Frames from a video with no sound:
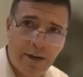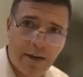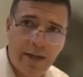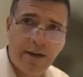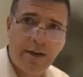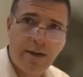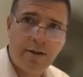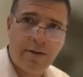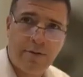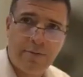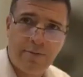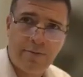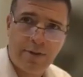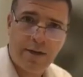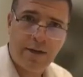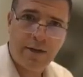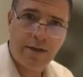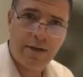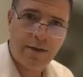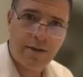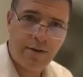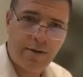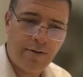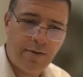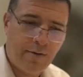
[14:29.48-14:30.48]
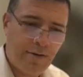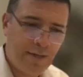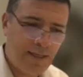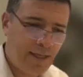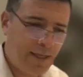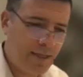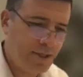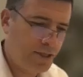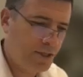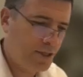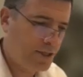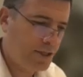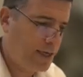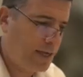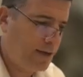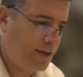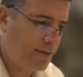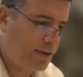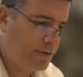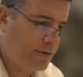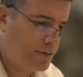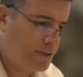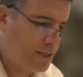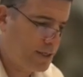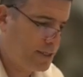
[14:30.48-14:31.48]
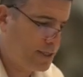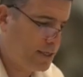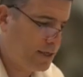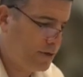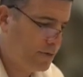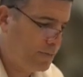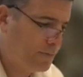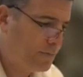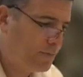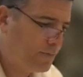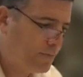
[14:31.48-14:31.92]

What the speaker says: beginning of the session today. That was the Siyum.